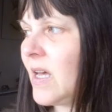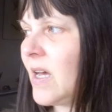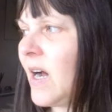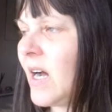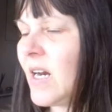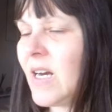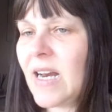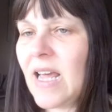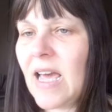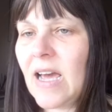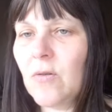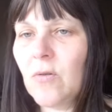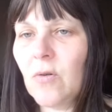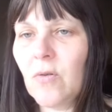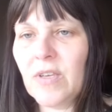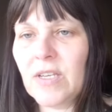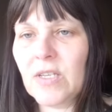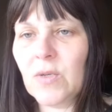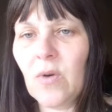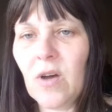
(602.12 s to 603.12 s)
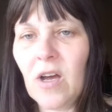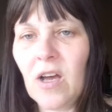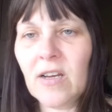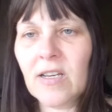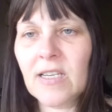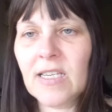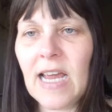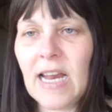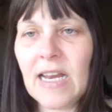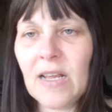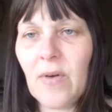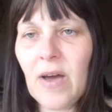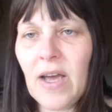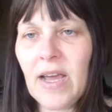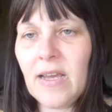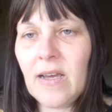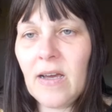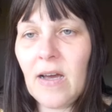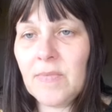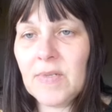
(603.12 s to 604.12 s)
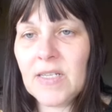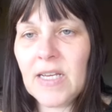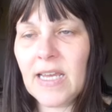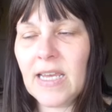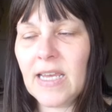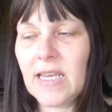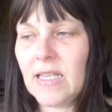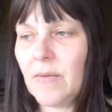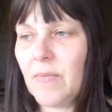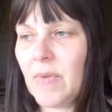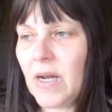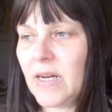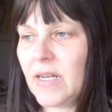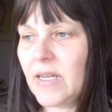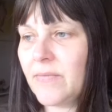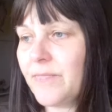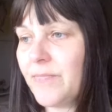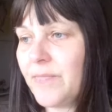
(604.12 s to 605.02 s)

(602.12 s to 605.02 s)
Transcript: I don't know how all this works. Anyway, I'm taking the money